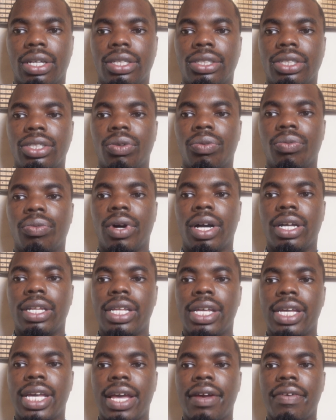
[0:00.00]
To one
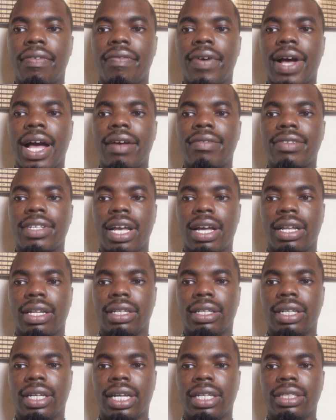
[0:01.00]
he gave five
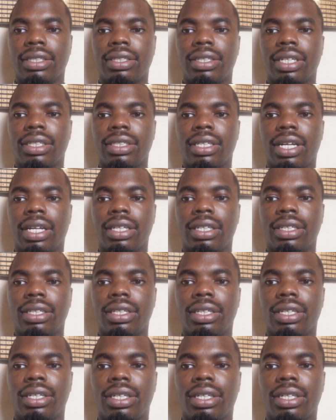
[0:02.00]
talent, and to another,